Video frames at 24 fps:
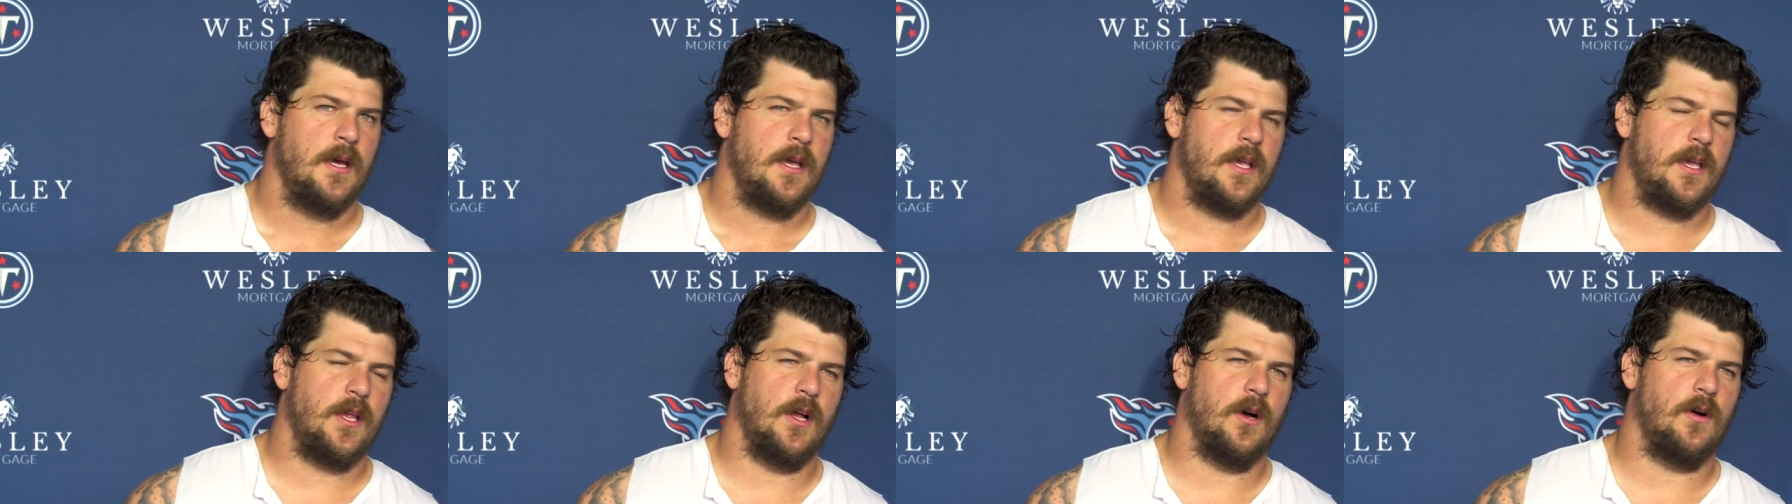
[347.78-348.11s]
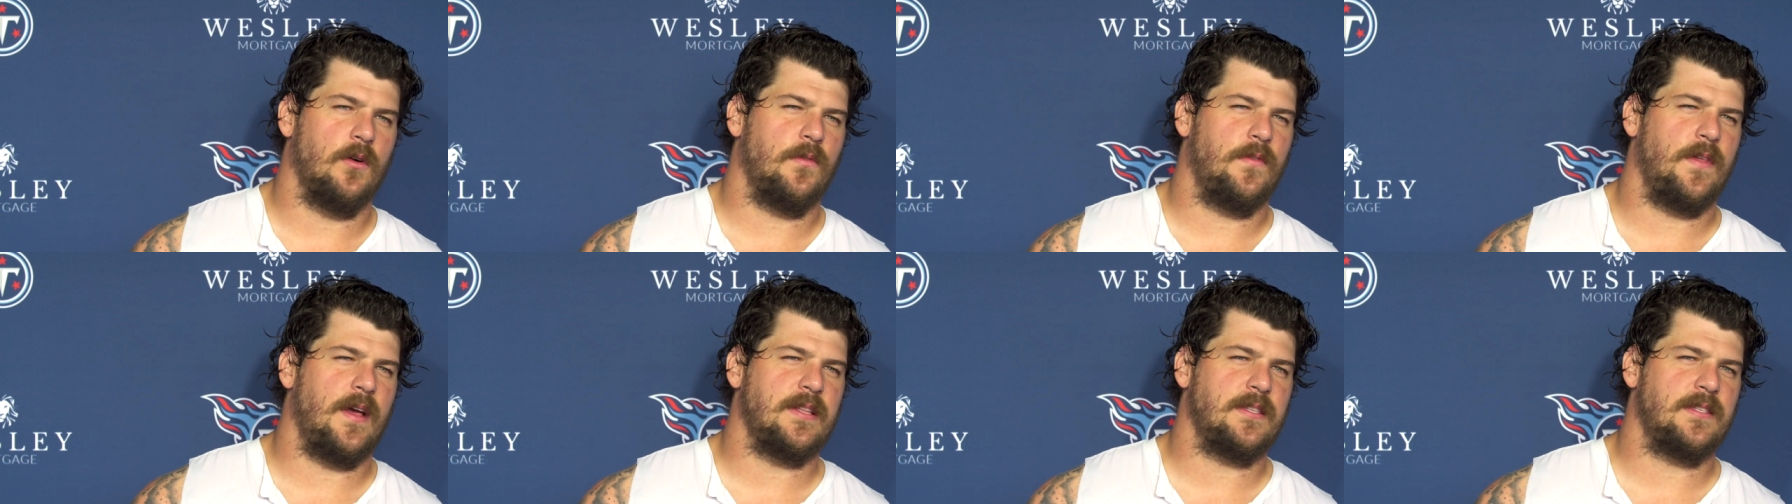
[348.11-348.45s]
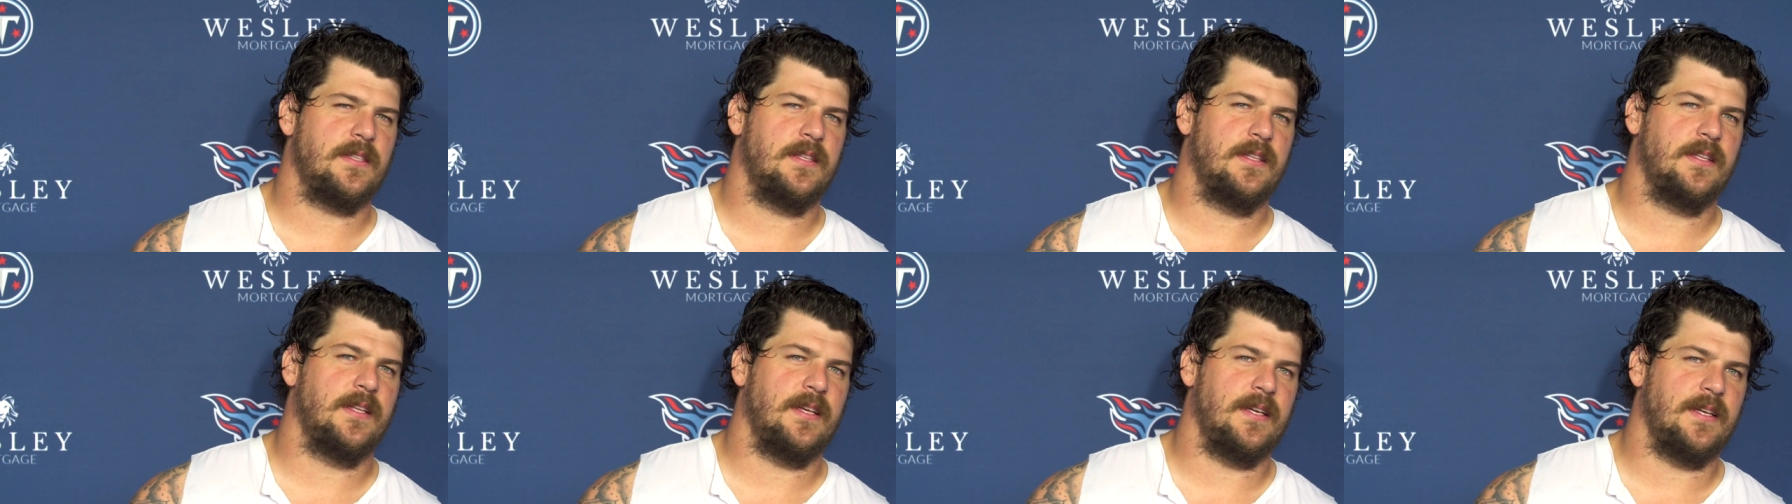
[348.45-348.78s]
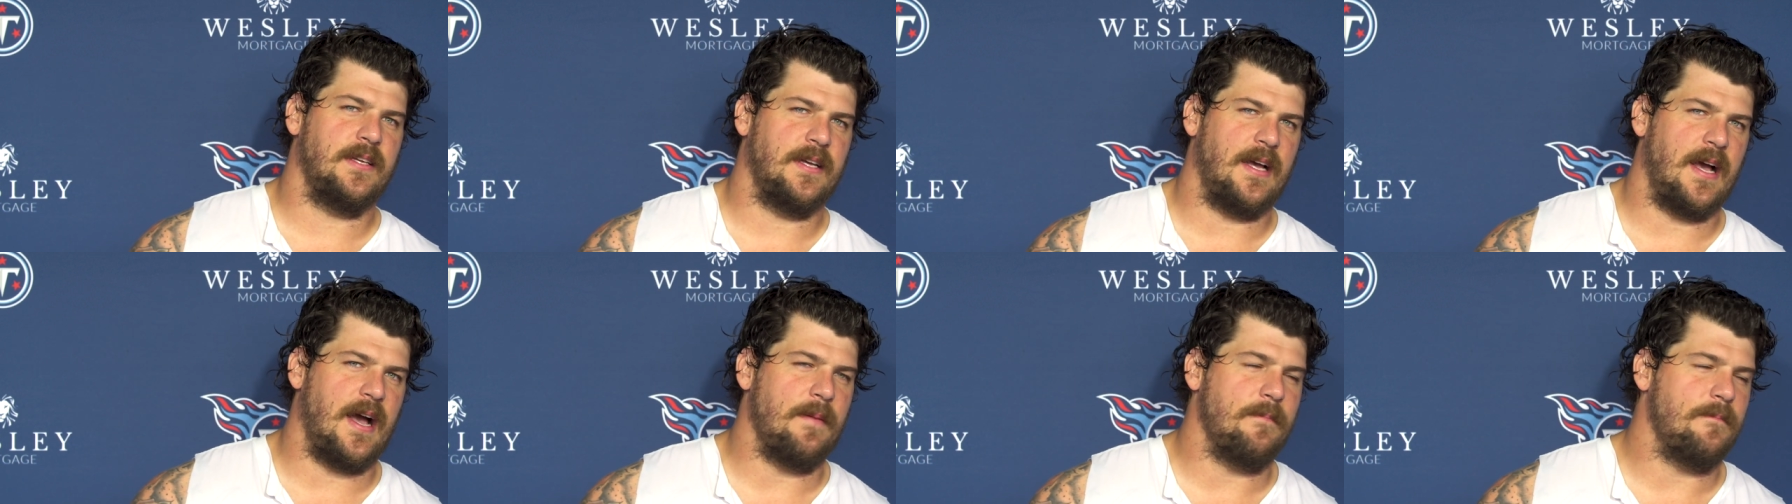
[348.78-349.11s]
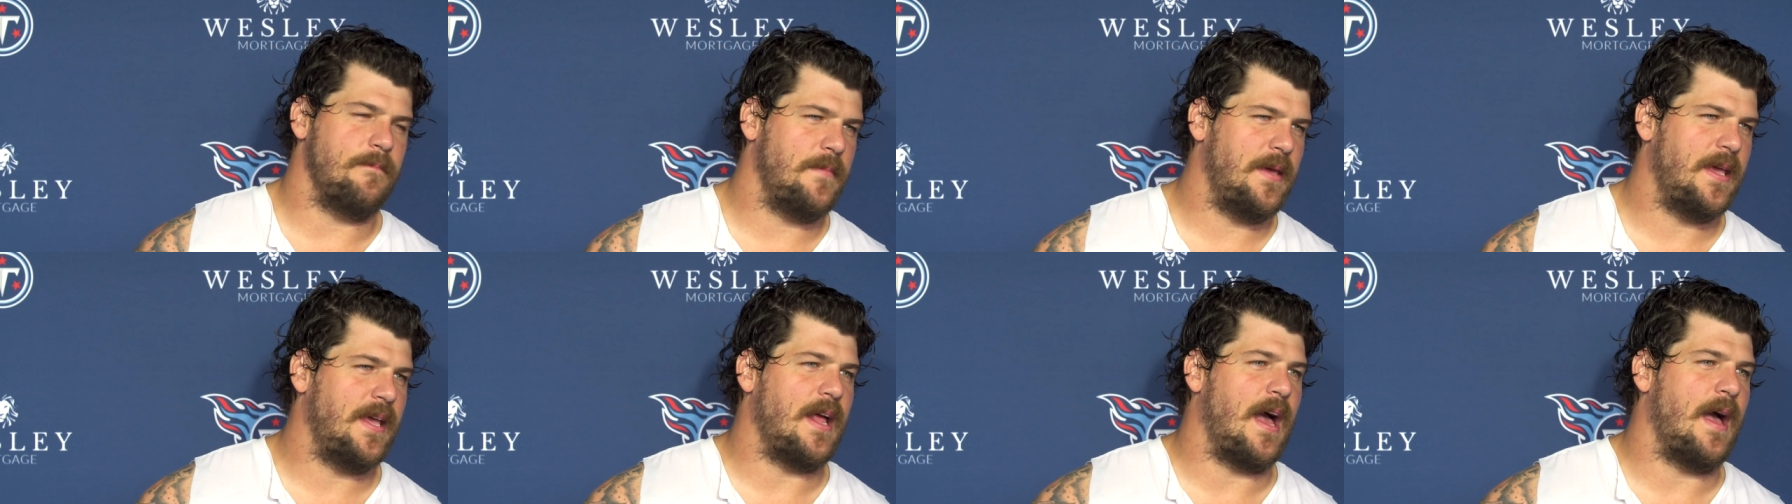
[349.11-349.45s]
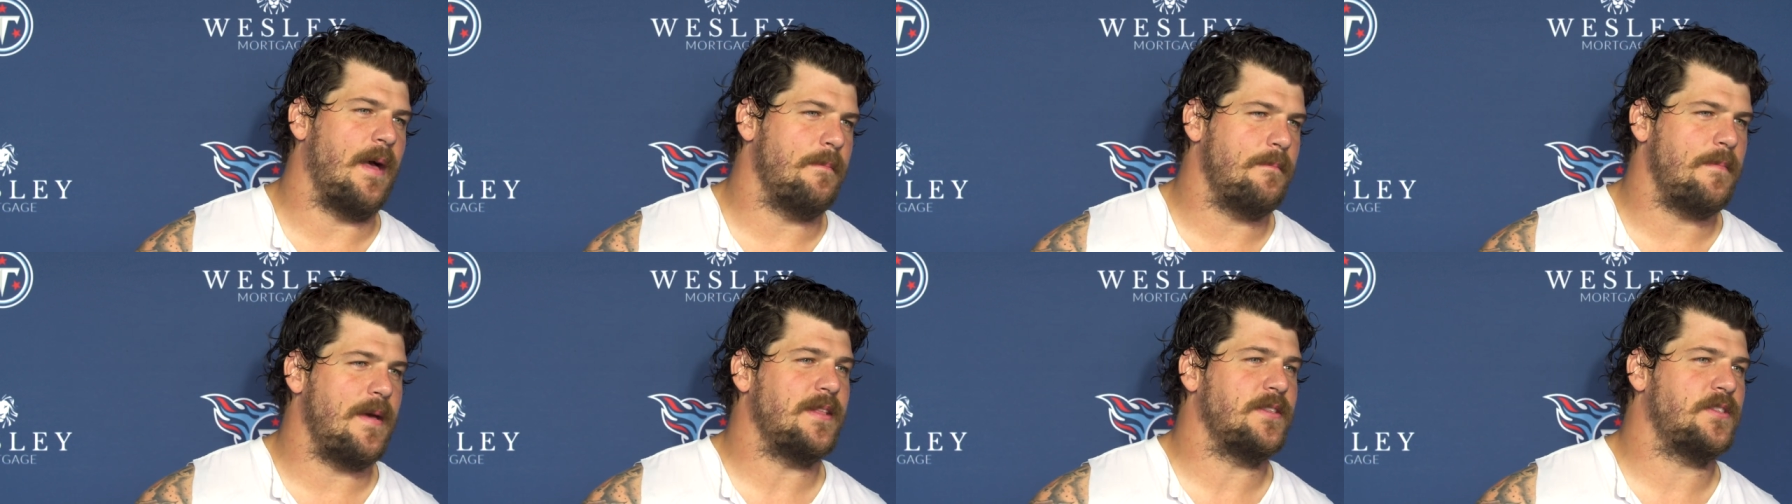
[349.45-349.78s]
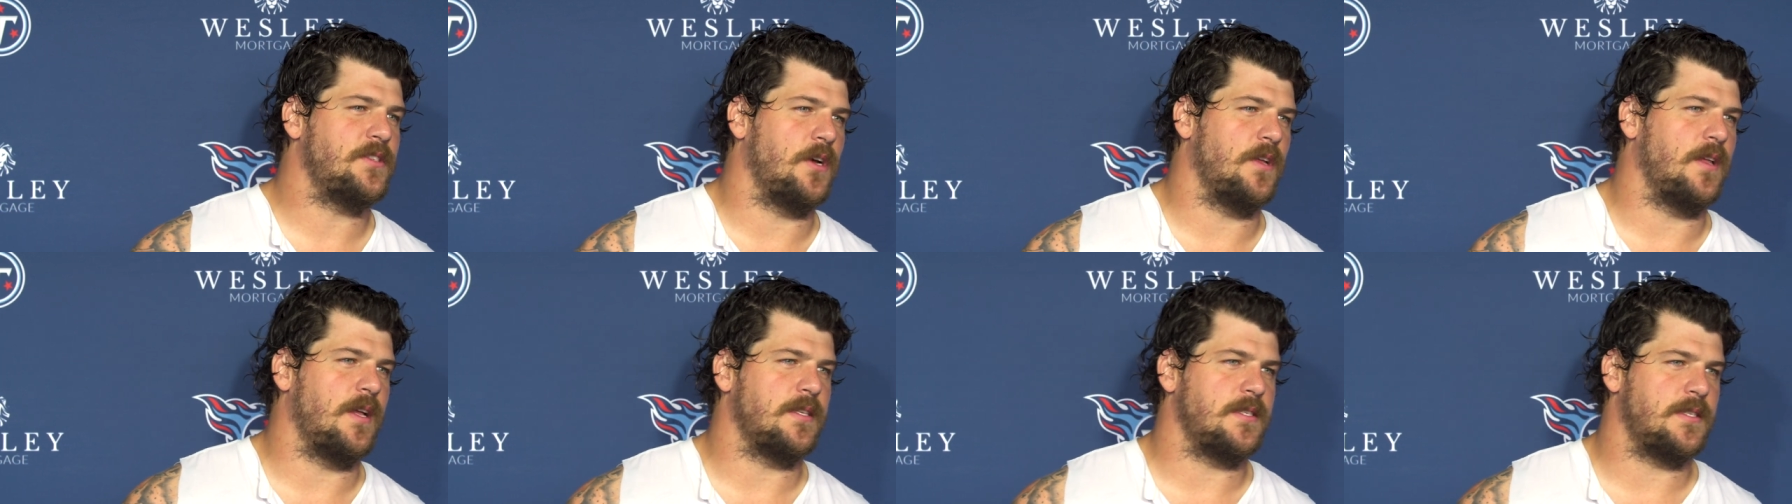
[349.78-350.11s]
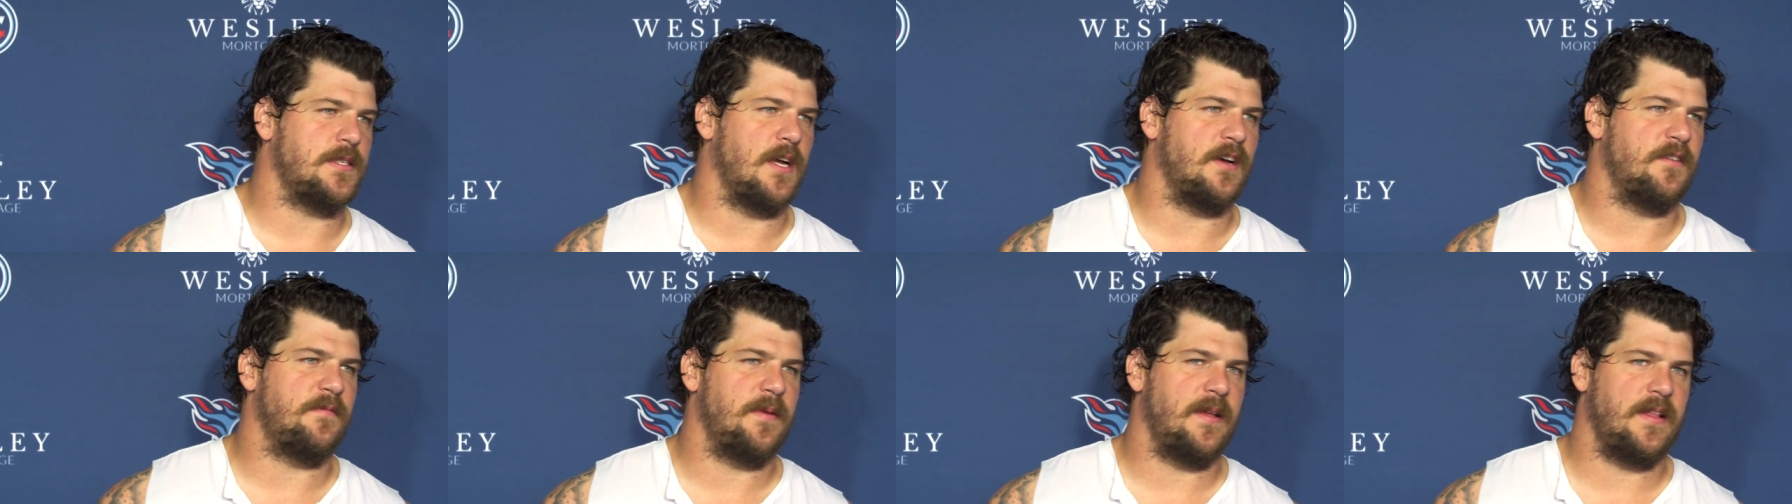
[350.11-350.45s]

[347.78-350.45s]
You know, that, I meant all that stuff,